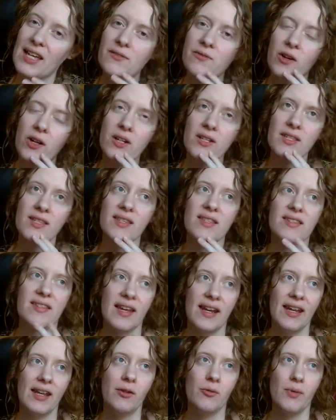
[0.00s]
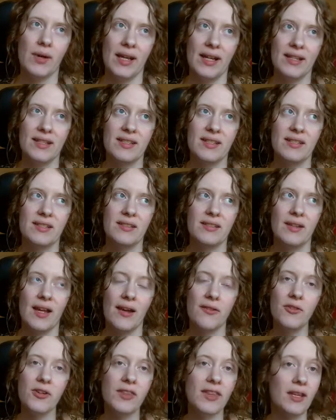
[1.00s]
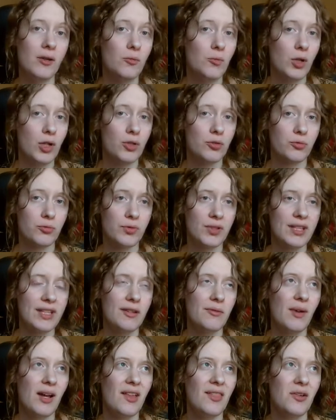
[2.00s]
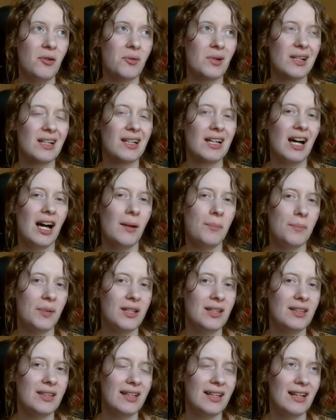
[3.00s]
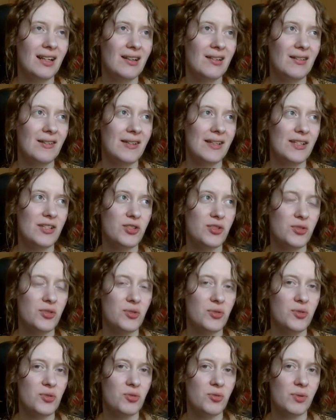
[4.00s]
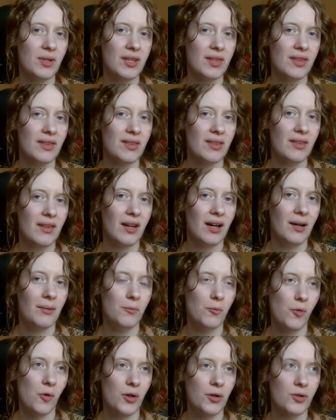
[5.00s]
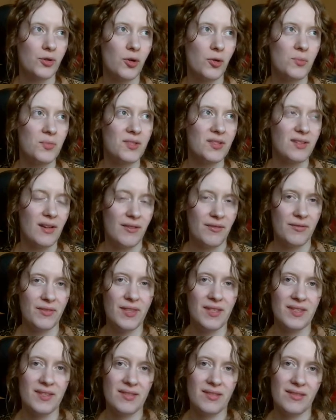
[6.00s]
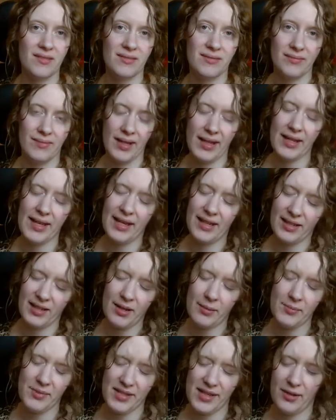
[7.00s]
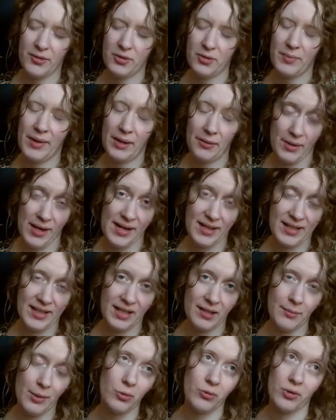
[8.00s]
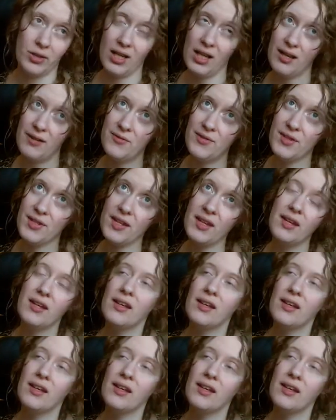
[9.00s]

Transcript: As far as the setting went, everything worked really well. There were a couple little issues with wardrobe stuff. This again comes down to my ranting about gloves,